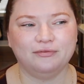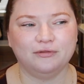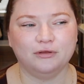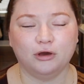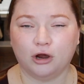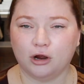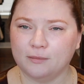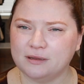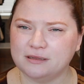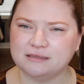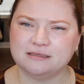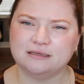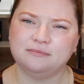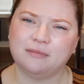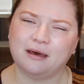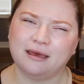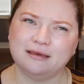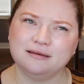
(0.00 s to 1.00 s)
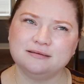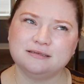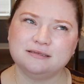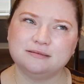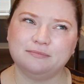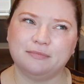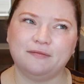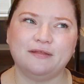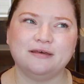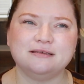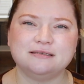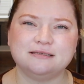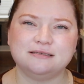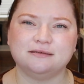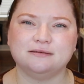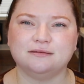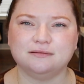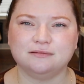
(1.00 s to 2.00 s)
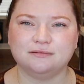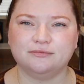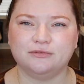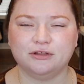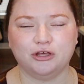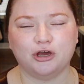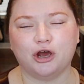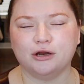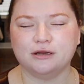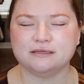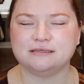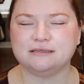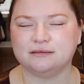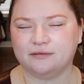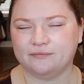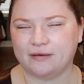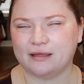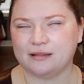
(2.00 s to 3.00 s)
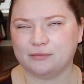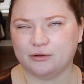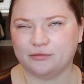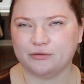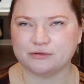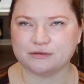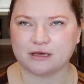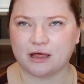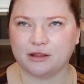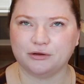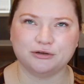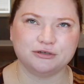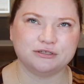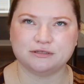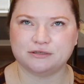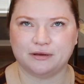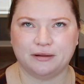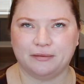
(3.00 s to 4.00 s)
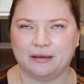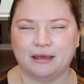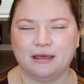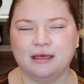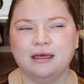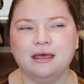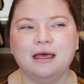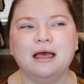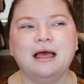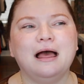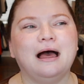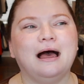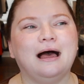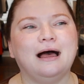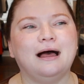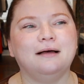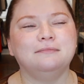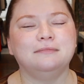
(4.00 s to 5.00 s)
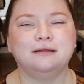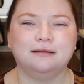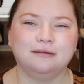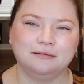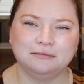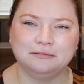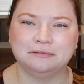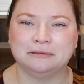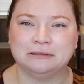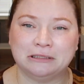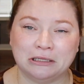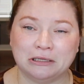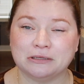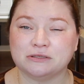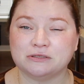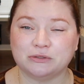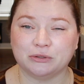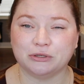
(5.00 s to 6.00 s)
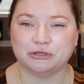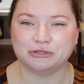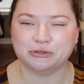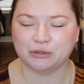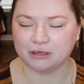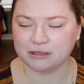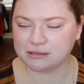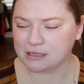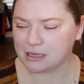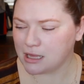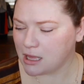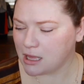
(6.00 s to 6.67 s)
garments in mind, but the yarn is still available in those colors. So anyway, long story short.